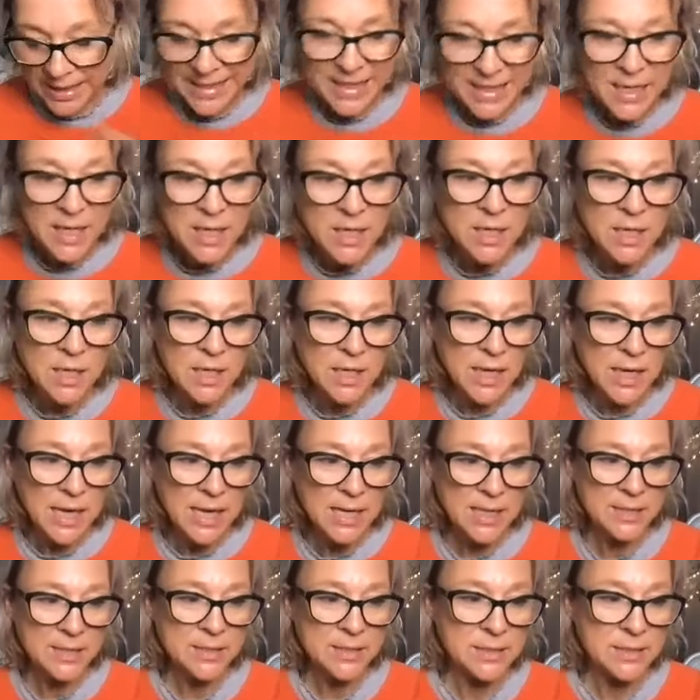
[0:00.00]
here
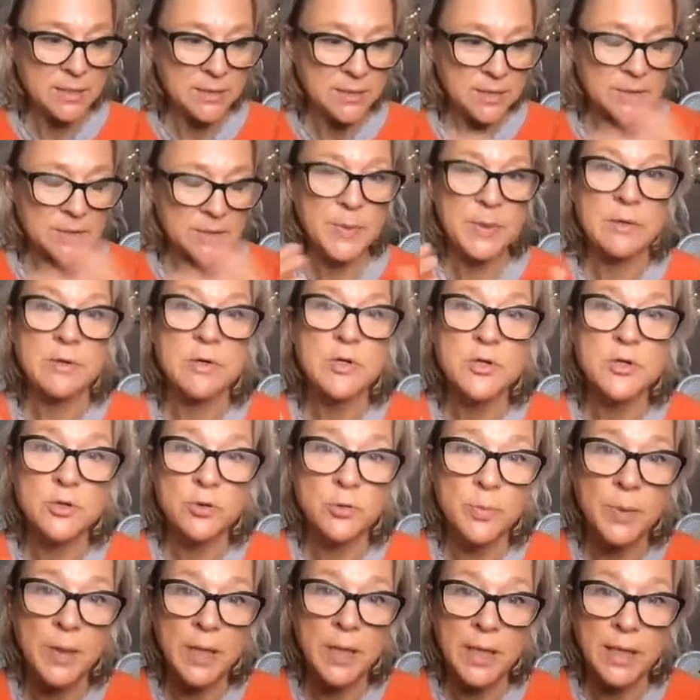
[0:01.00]
as
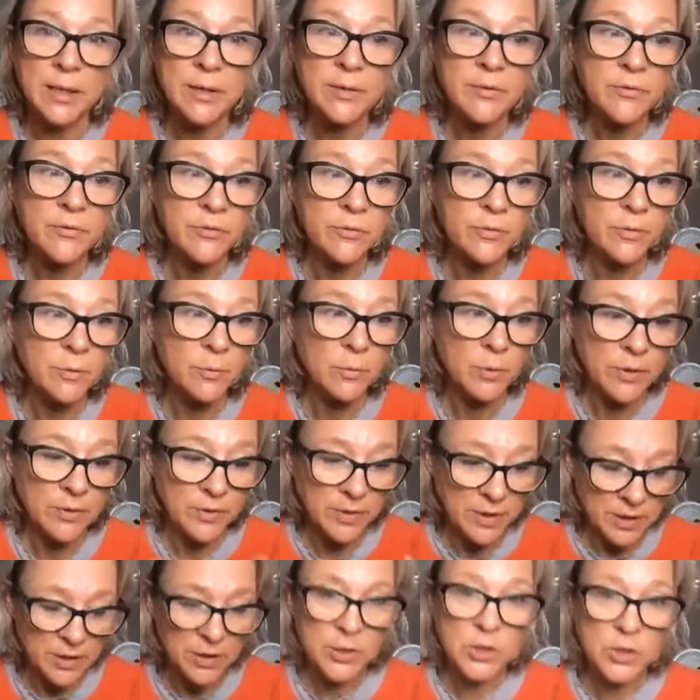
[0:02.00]
spiritual beings
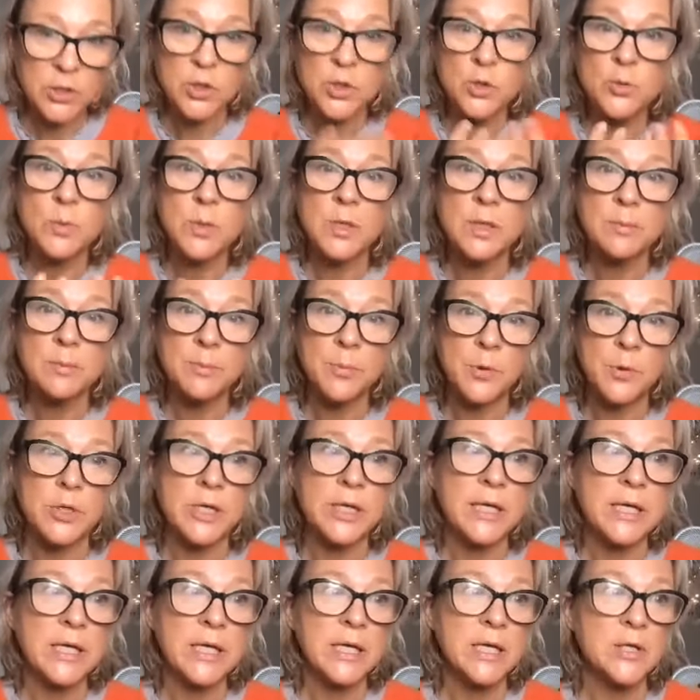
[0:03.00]
within a human
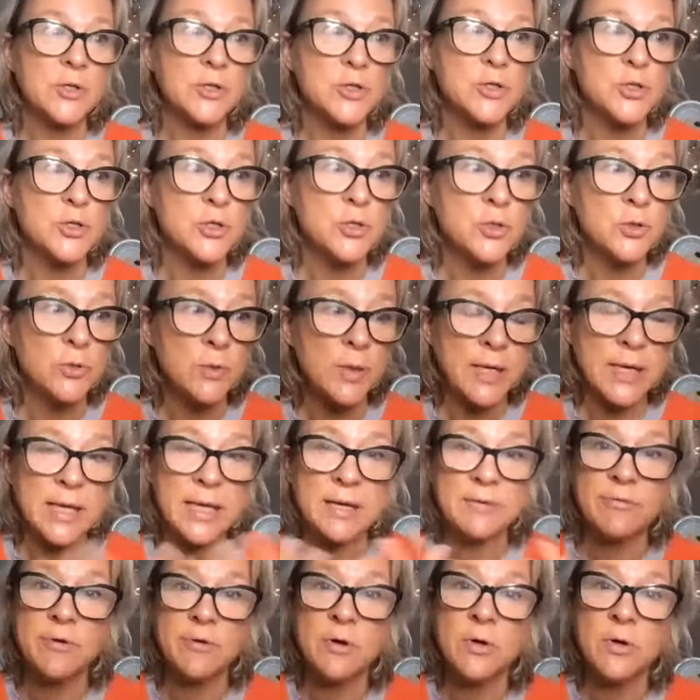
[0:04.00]
body to
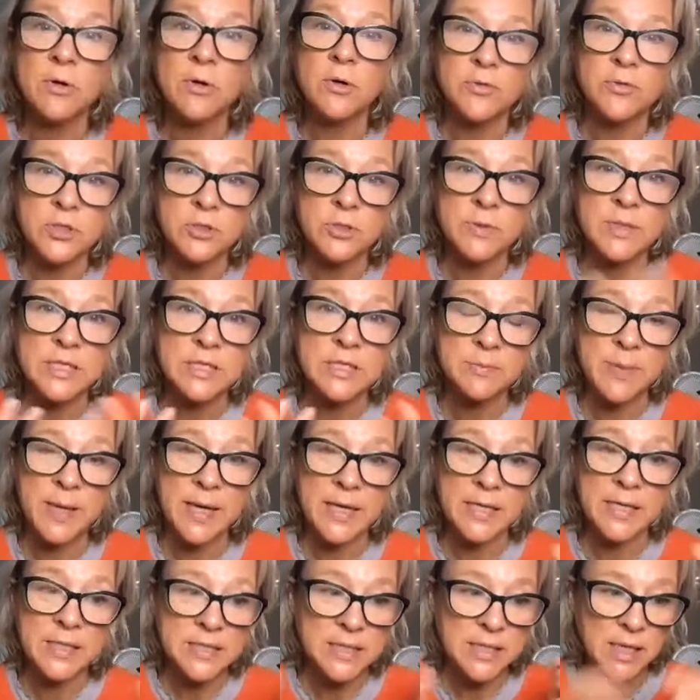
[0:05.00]
evolve, to
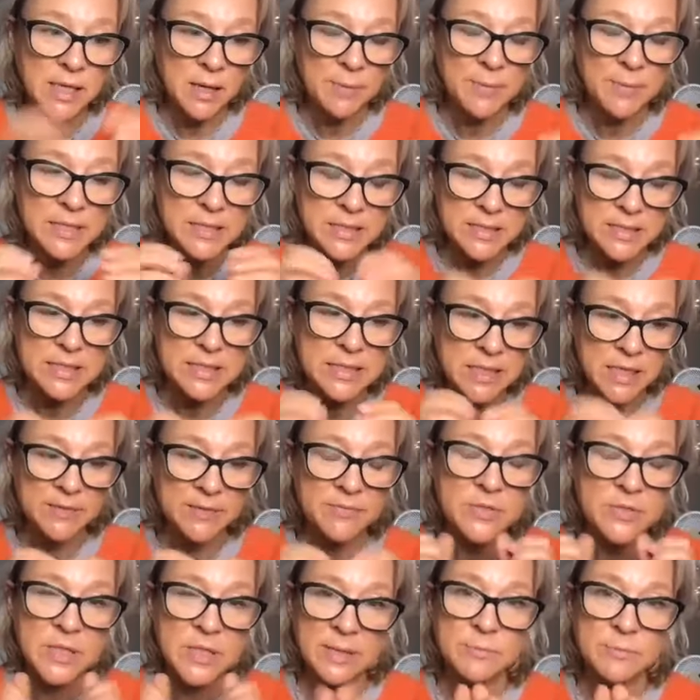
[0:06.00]
expand, to come into this
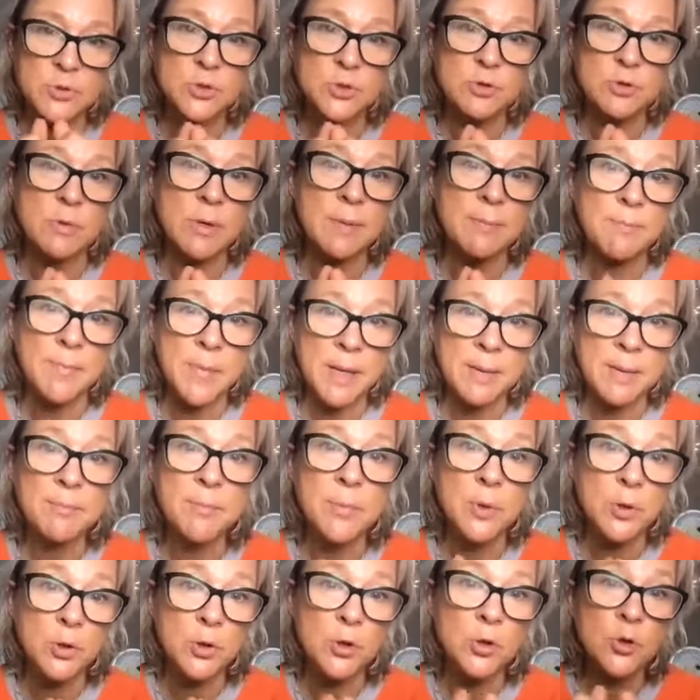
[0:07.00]
lifetime, to
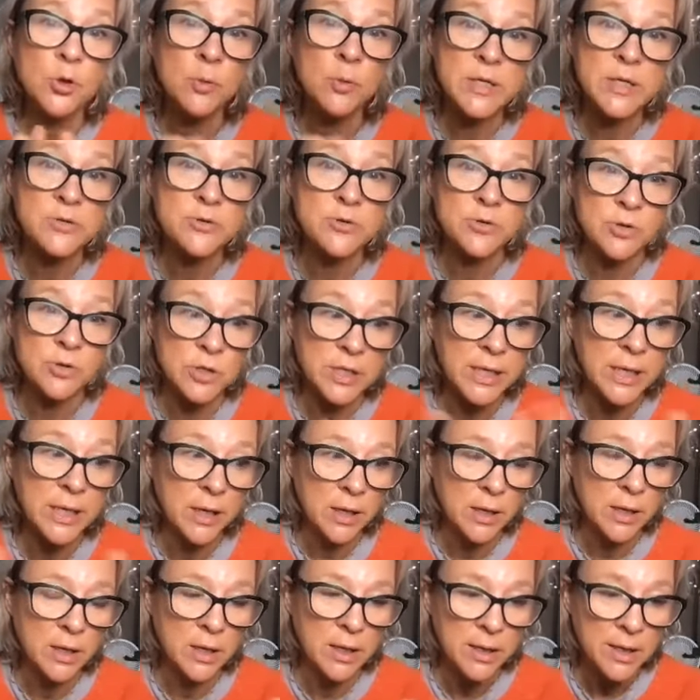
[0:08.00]
remember who we truly
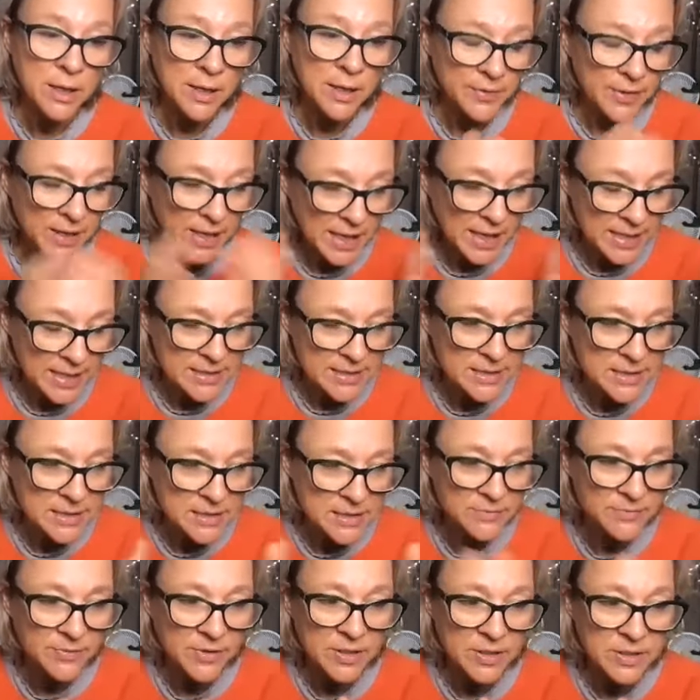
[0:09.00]
are, the
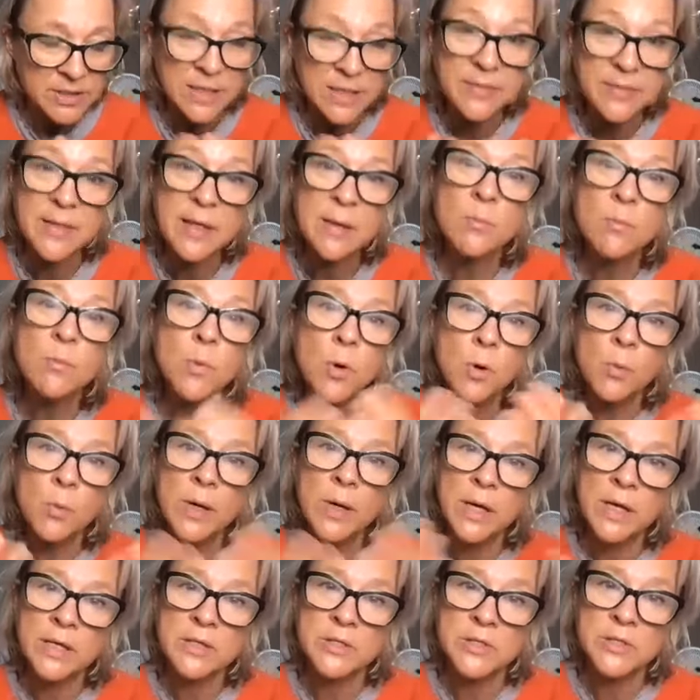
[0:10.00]
essence of us, and then what
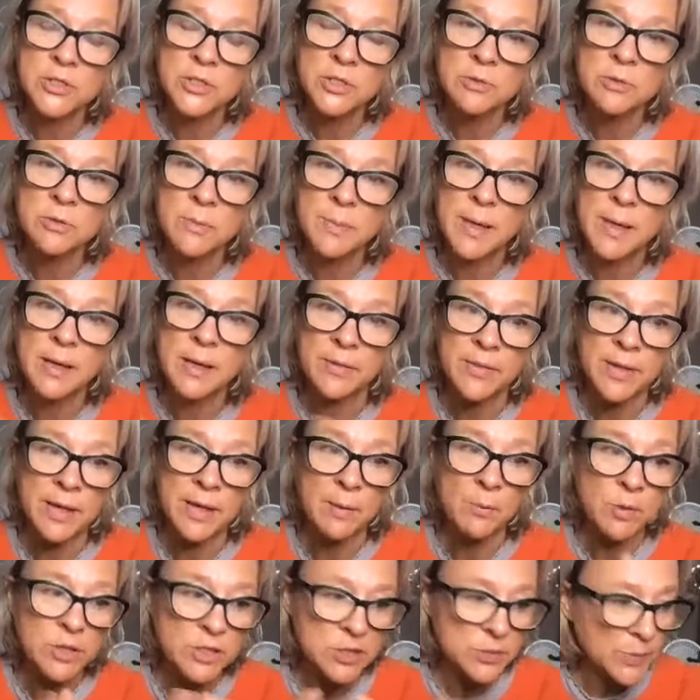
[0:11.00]
we're going to do about
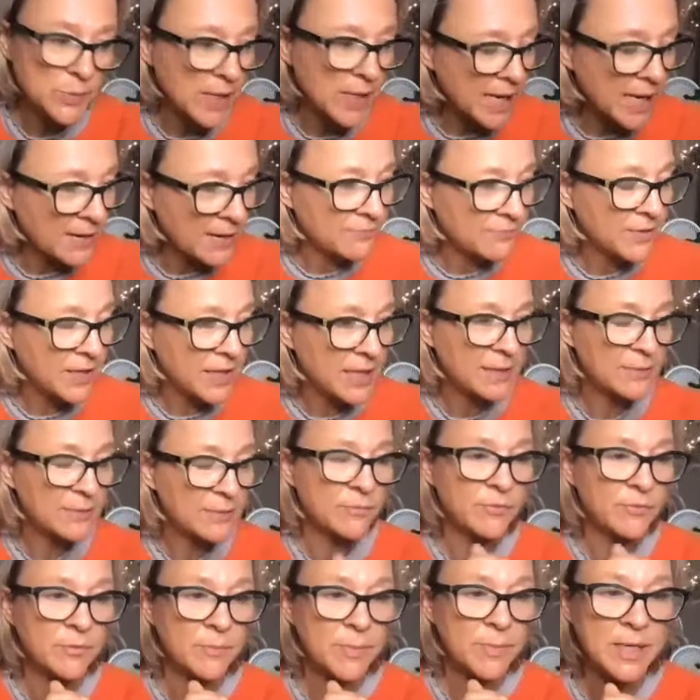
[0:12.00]
that once we have that
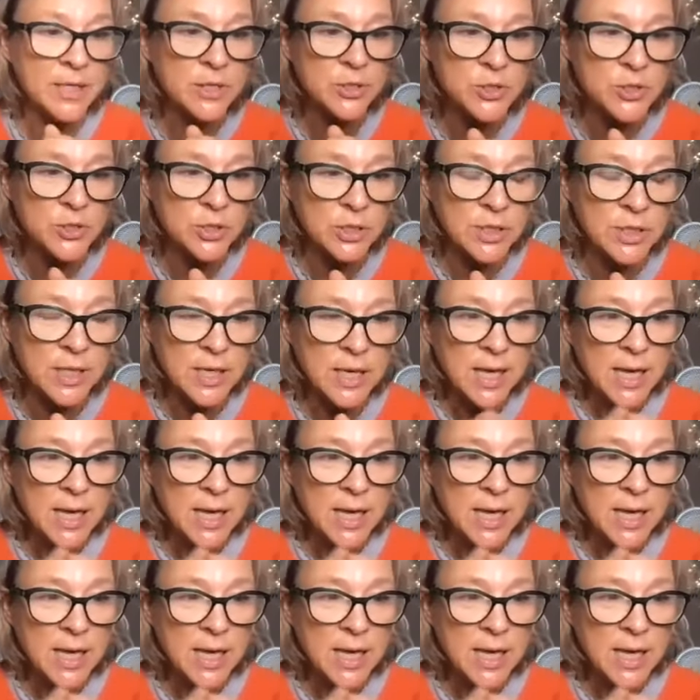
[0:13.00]
information.